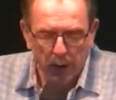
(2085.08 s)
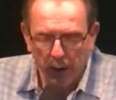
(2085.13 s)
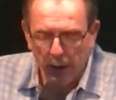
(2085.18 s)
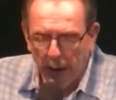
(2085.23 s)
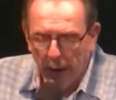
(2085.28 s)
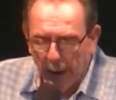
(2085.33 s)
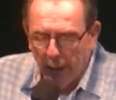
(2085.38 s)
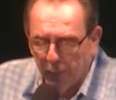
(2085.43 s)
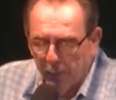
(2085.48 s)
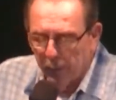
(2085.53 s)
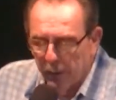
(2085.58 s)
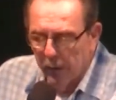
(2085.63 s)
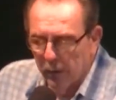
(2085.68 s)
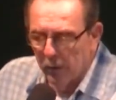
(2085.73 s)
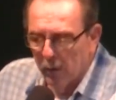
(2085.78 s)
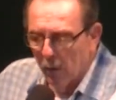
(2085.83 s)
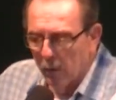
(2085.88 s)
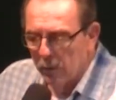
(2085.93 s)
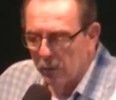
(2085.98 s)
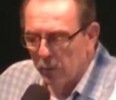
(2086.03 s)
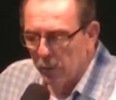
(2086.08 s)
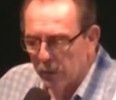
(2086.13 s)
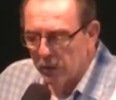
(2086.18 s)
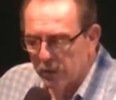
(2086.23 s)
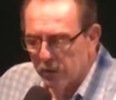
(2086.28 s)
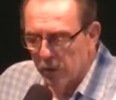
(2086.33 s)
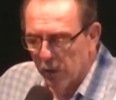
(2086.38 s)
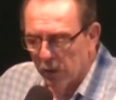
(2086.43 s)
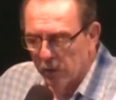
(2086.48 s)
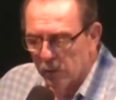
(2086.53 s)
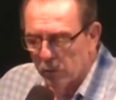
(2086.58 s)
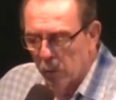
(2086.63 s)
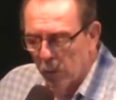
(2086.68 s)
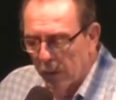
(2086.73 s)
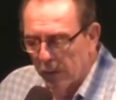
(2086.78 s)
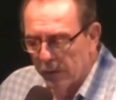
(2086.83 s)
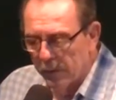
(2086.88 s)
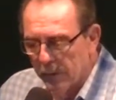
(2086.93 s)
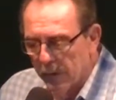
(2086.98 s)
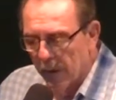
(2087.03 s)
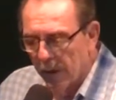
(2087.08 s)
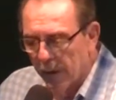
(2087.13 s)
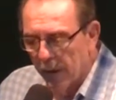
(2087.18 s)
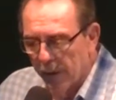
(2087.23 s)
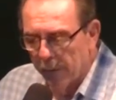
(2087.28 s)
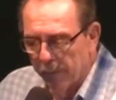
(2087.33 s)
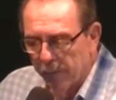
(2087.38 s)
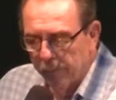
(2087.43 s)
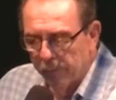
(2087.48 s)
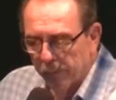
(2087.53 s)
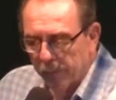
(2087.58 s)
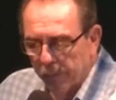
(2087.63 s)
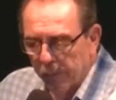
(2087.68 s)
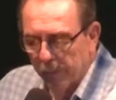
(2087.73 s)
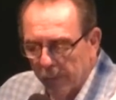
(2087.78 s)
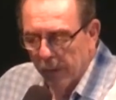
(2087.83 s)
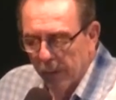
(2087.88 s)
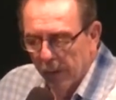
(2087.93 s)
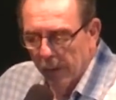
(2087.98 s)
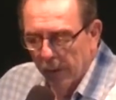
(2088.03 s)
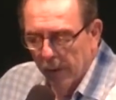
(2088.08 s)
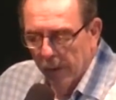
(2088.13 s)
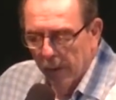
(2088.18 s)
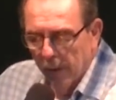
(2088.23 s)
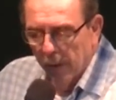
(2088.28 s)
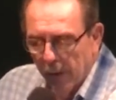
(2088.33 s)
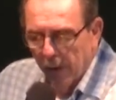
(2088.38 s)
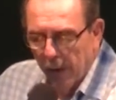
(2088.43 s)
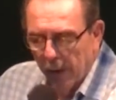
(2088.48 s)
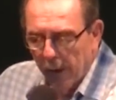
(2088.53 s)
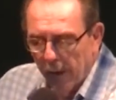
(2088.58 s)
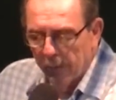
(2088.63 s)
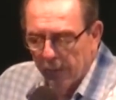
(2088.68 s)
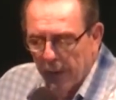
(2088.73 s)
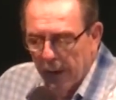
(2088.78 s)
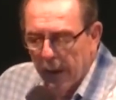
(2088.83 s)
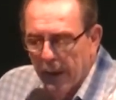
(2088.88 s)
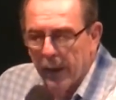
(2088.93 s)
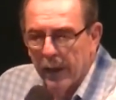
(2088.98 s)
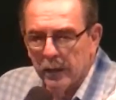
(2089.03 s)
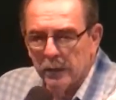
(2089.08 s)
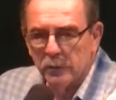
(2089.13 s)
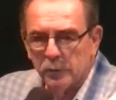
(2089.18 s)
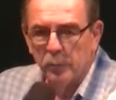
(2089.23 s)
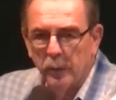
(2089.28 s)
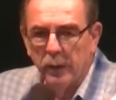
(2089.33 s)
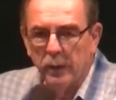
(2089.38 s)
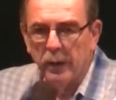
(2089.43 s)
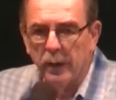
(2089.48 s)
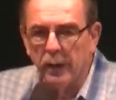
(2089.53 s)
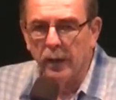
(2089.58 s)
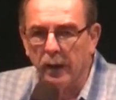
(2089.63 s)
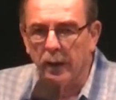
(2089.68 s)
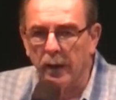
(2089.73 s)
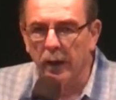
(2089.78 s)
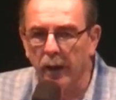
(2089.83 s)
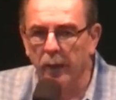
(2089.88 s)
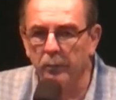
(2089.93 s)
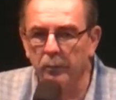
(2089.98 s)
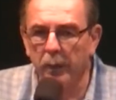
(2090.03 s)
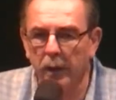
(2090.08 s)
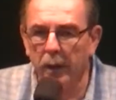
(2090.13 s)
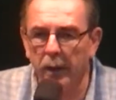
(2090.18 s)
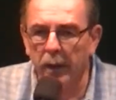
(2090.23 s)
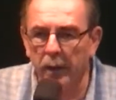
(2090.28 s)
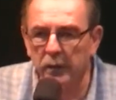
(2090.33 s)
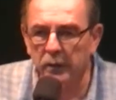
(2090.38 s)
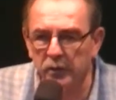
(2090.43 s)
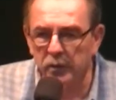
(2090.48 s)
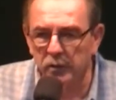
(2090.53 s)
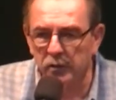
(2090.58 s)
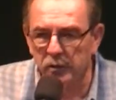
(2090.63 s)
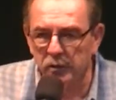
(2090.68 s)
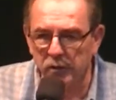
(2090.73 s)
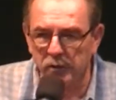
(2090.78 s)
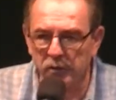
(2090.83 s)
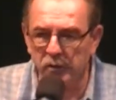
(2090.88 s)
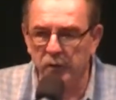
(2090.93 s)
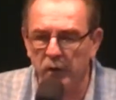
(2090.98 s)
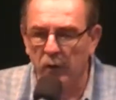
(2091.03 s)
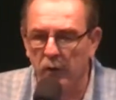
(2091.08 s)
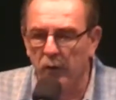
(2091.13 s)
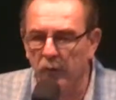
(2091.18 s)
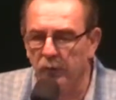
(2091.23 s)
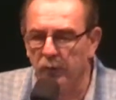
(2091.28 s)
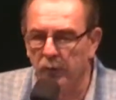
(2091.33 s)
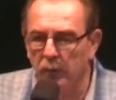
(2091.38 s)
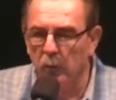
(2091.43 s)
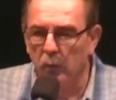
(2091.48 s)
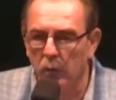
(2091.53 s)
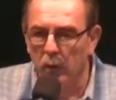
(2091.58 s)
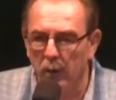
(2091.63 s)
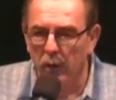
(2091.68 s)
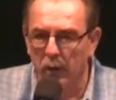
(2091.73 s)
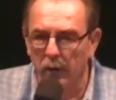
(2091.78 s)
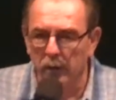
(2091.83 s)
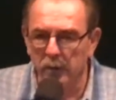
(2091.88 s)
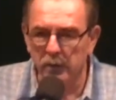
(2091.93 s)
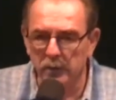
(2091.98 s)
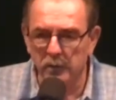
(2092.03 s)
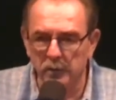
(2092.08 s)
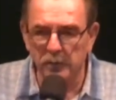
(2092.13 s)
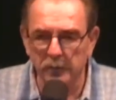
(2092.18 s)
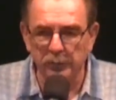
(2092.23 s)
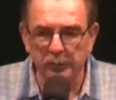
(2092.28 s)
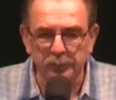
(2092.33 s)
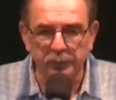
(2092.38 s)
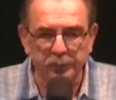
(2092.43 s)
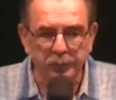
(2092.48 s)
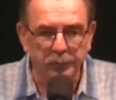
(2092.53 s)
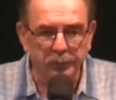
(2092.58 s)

I happened to go to a church one time and they asked me to get up and just share a few words.